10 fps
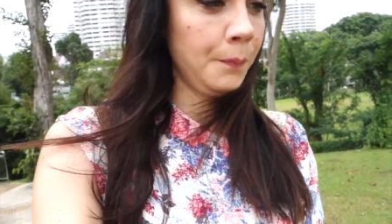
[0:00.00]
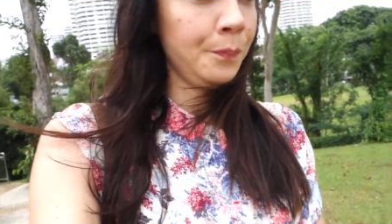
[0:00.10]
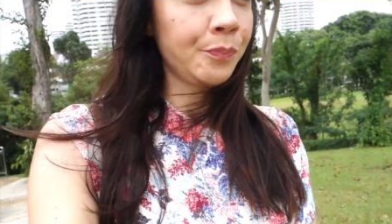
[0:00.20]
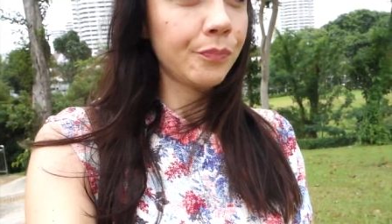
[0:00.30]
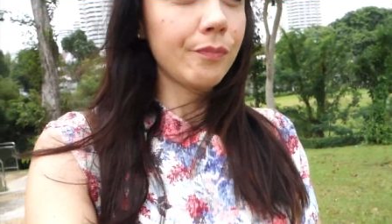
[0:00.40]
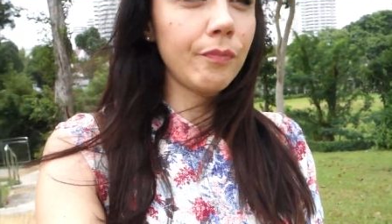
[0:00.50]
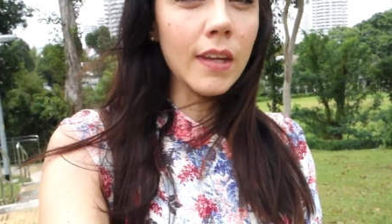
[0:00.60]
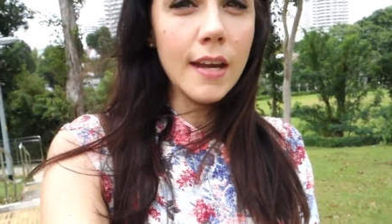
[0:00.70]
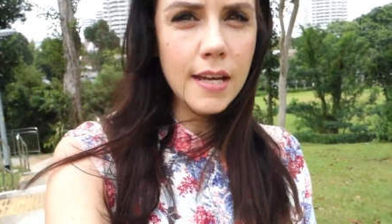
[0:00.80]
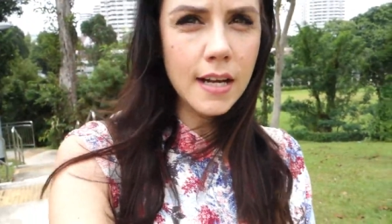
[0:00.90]

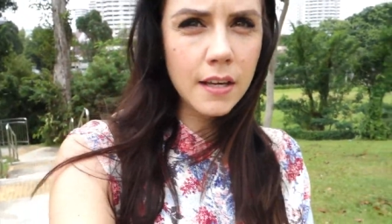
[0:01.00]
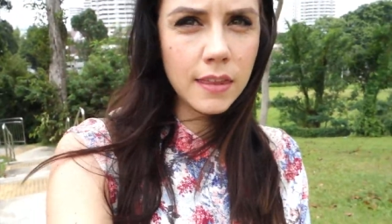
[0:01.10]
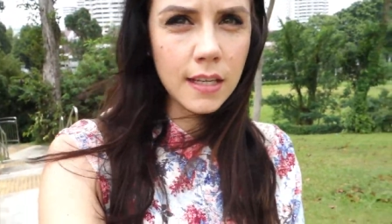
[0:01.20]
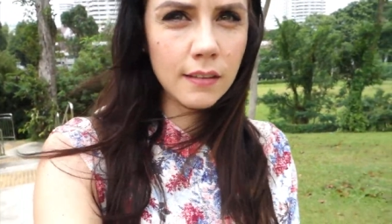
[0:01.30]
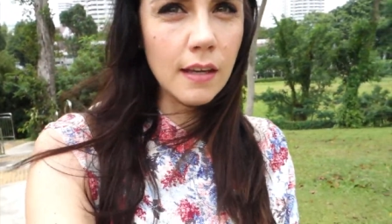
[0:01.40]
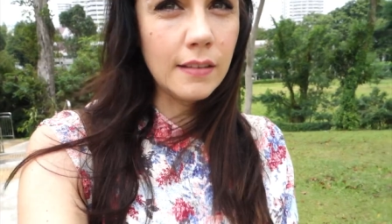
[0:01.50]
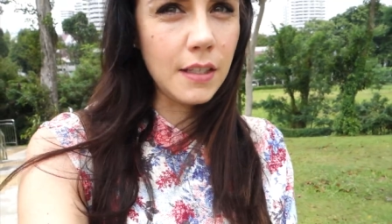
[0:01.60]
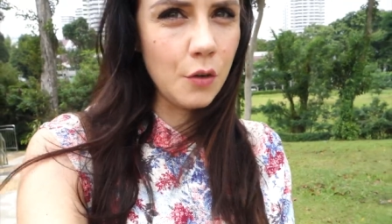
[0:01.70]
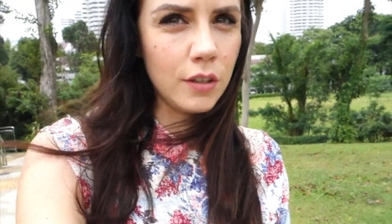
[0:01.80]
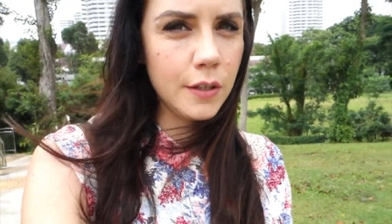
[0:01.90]
and I think that
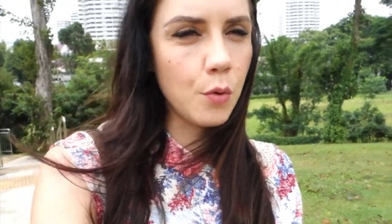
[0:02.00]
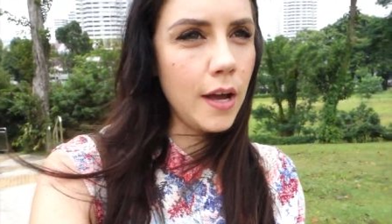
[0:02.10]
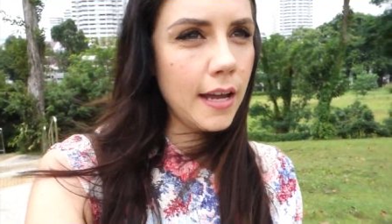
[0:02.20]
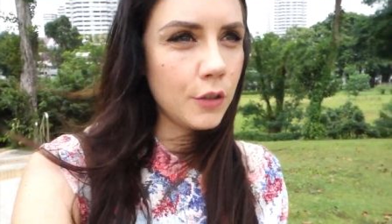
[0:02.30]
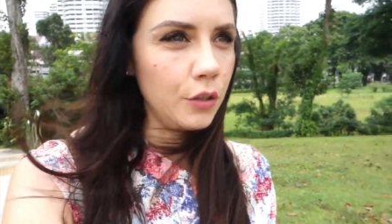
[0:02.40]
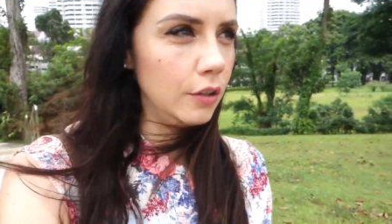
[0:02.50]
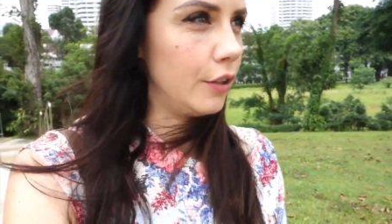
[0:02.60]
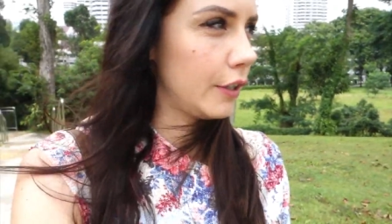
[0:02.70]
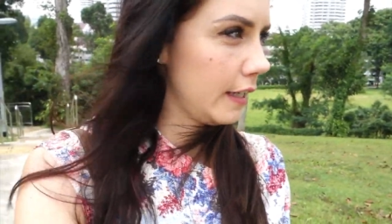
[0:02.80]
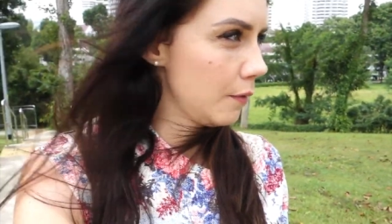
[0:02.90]
the only way to
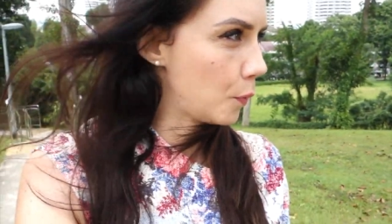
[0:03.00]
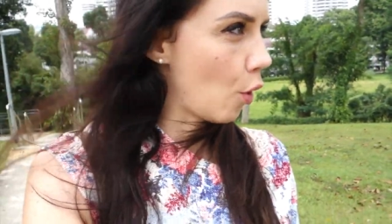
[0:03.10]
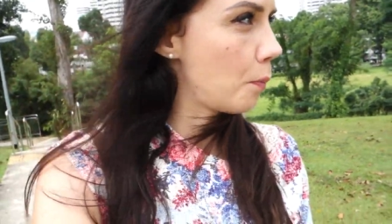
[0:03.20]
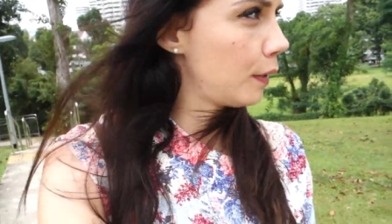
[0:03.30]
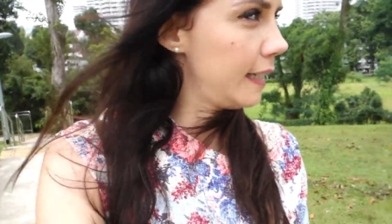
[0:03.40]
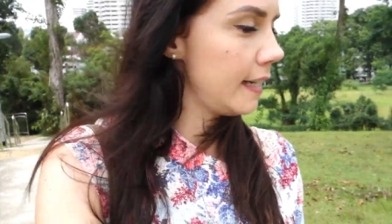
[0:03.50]
learn it